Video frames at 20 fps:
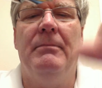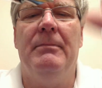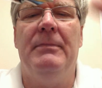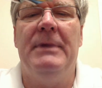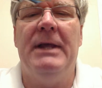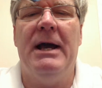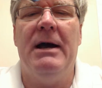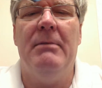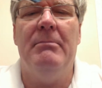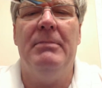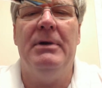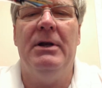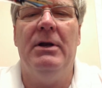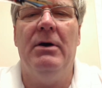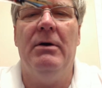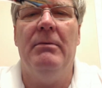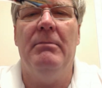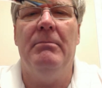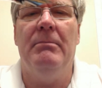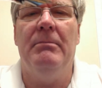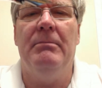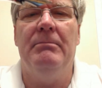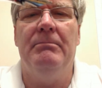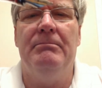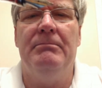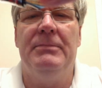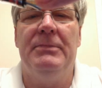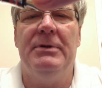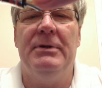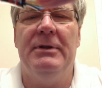Down
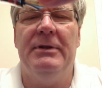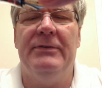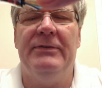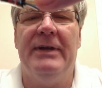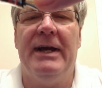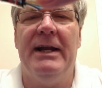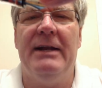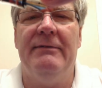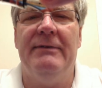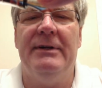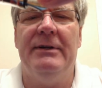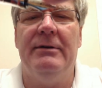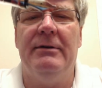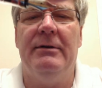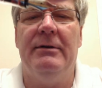to the side of it